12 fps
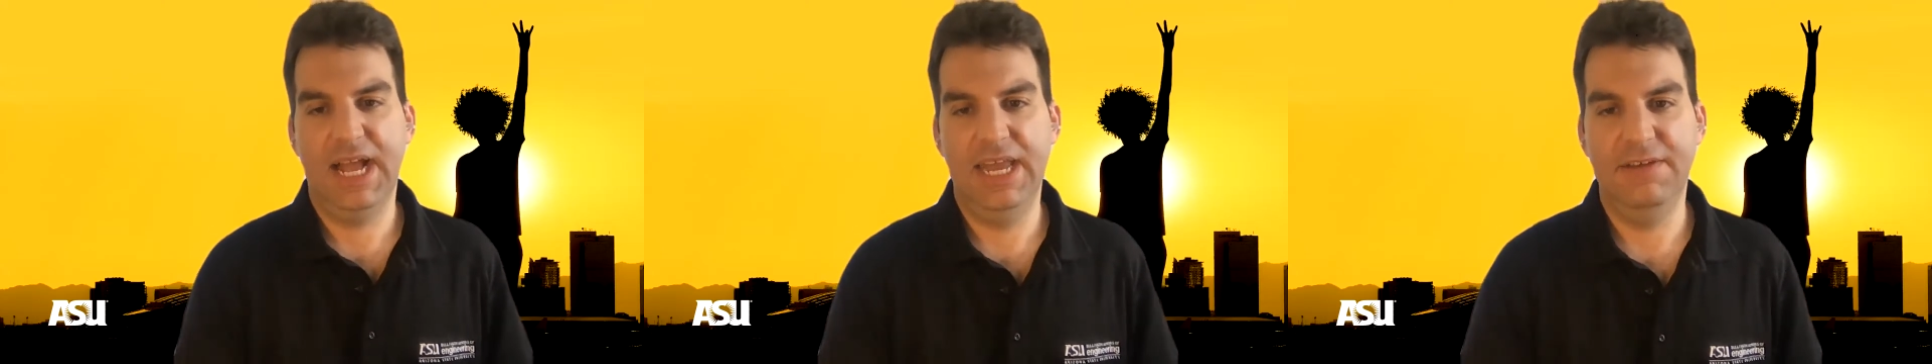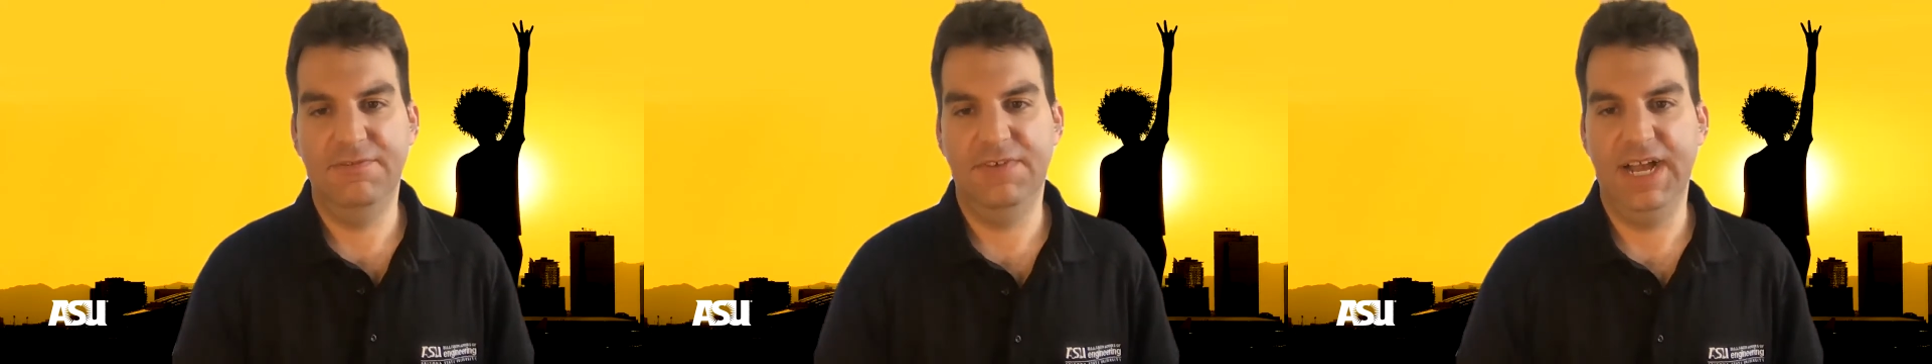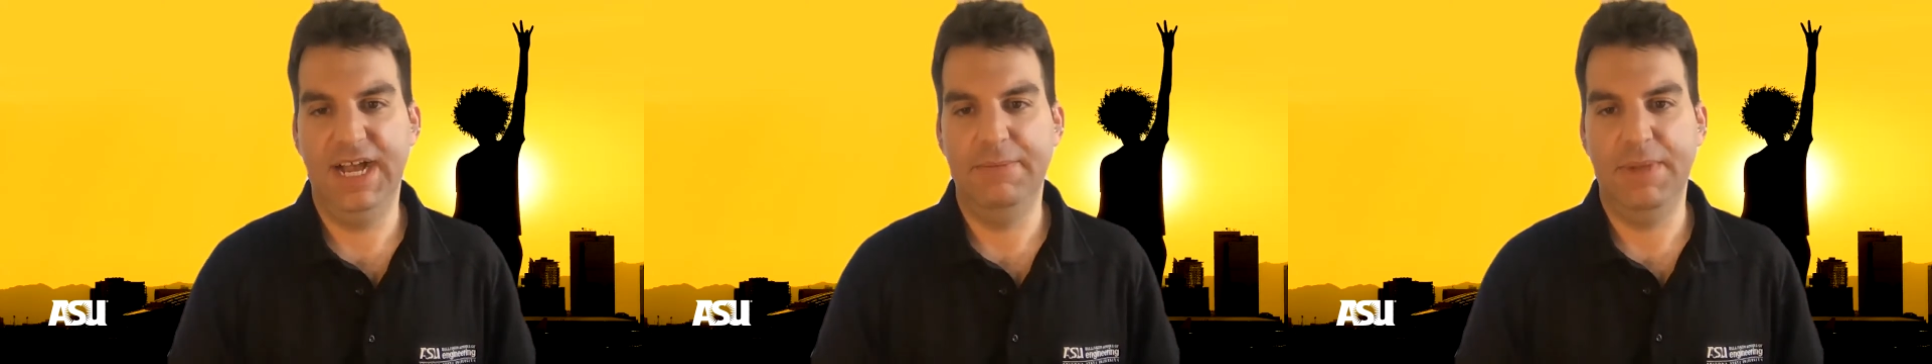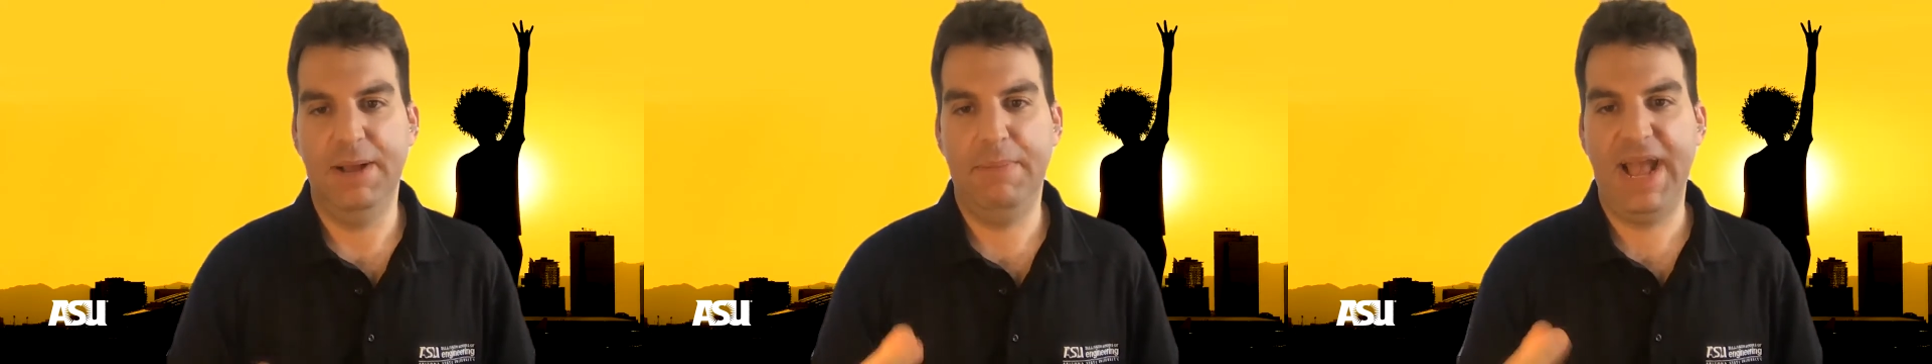kind of
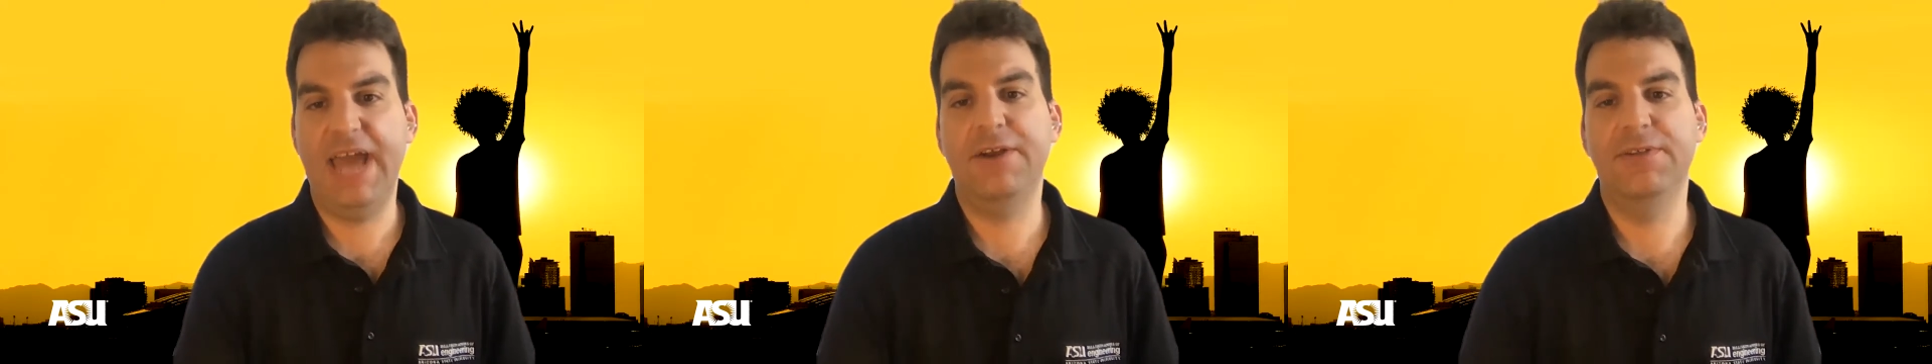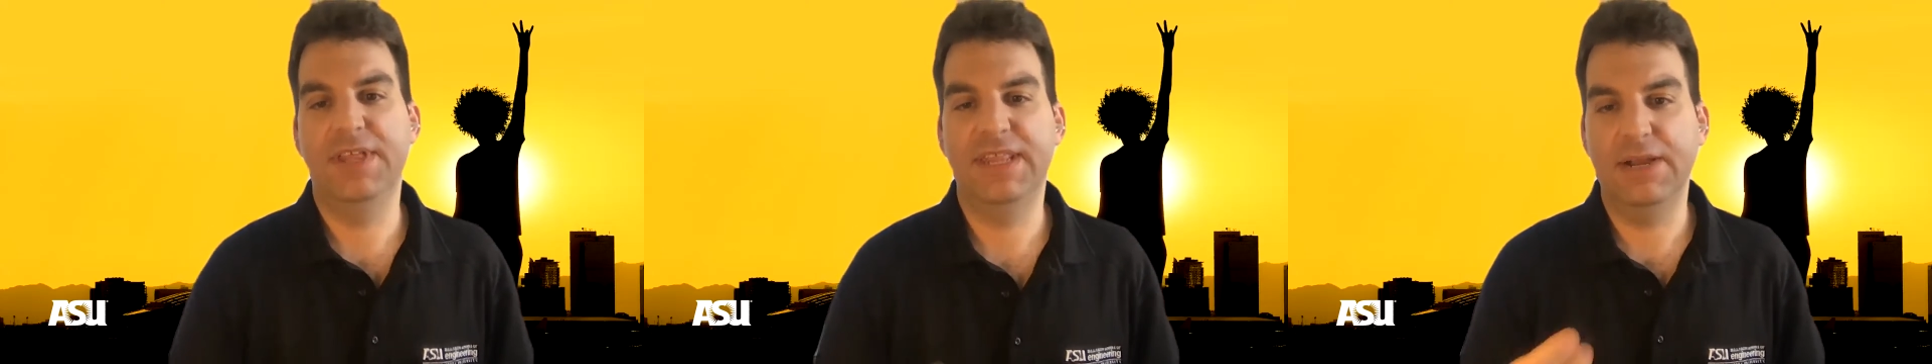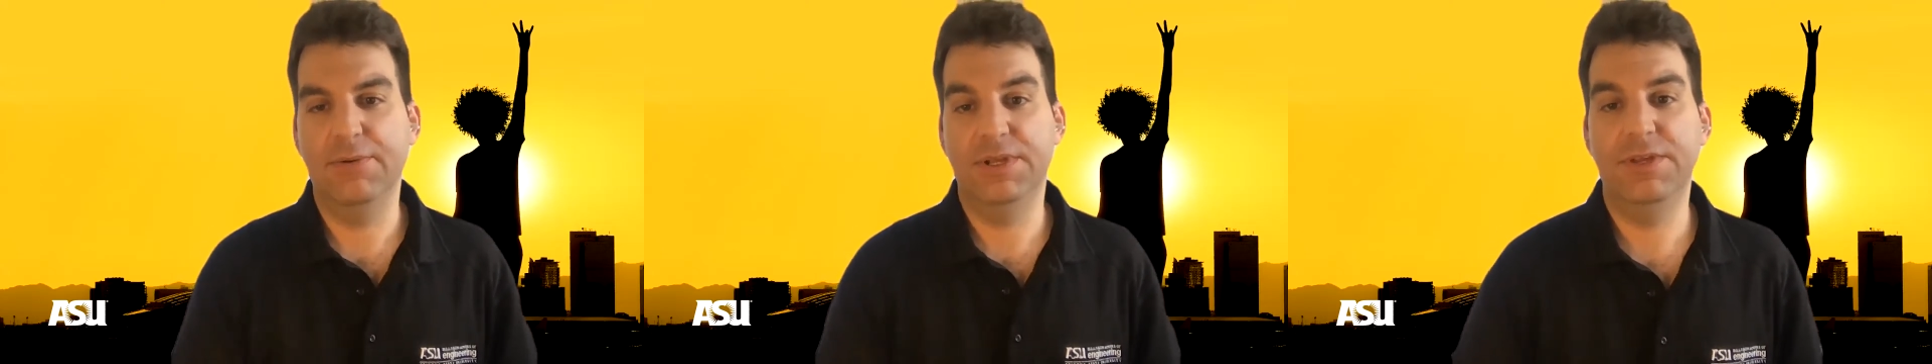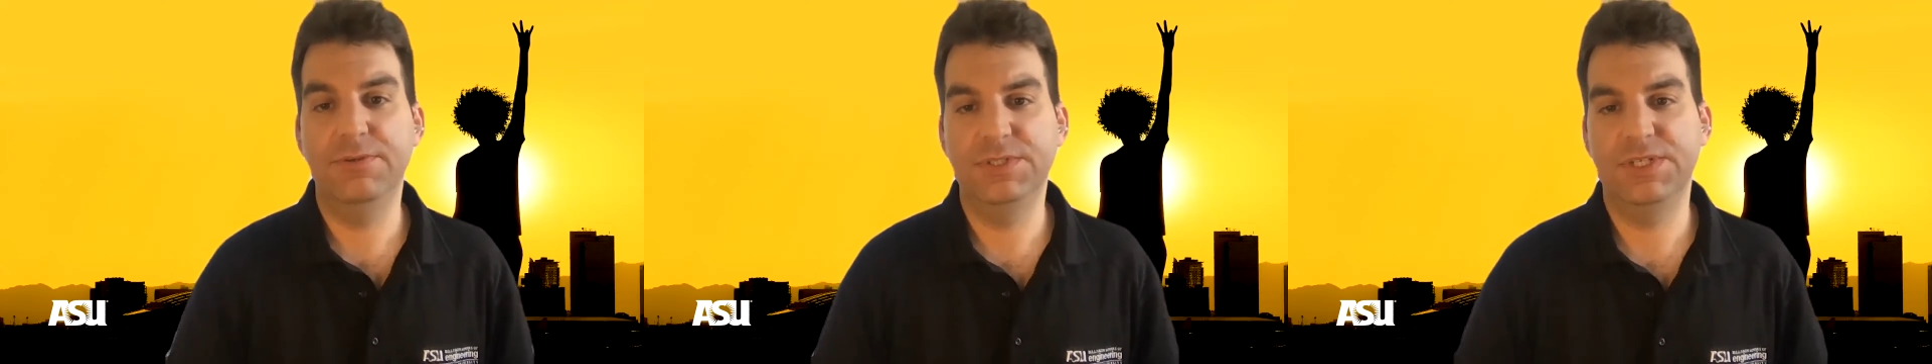a pattern that they were
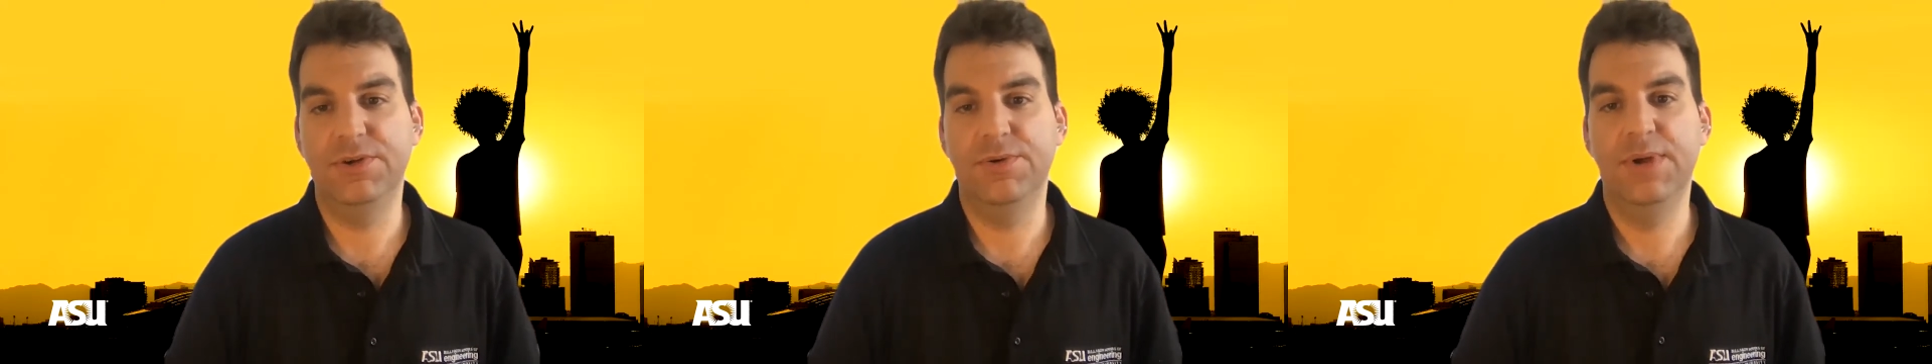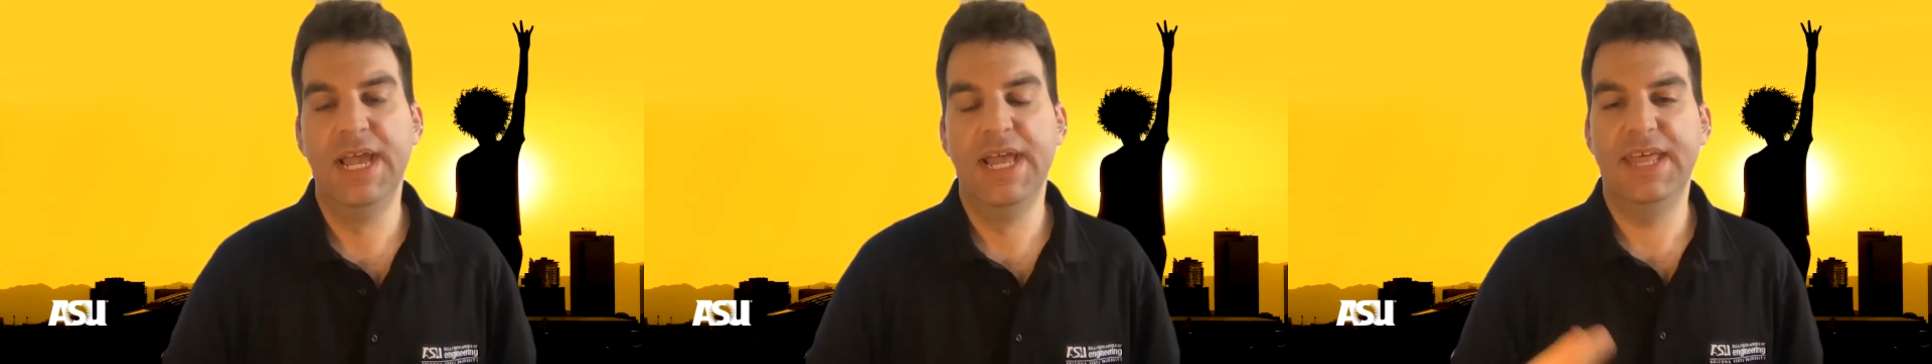used to,